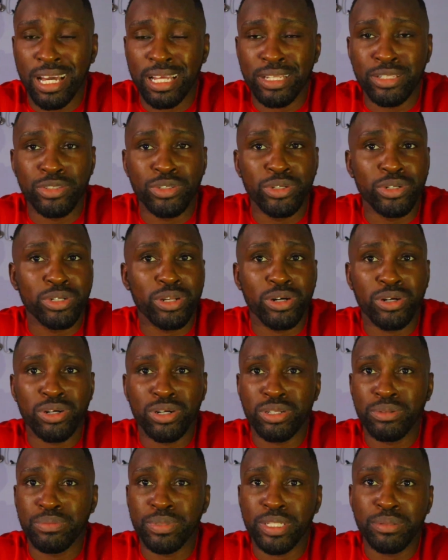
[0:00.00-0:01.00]
and you're not
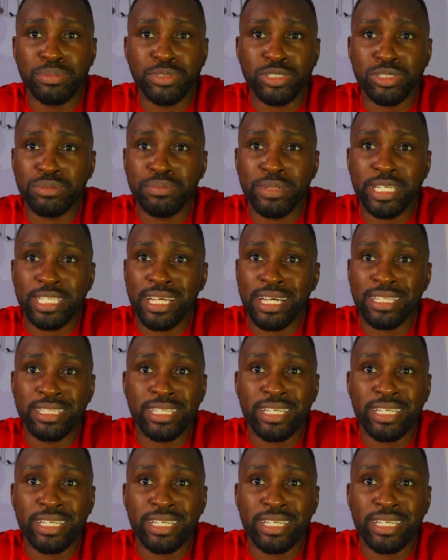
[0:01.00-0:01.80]
going to be able to make that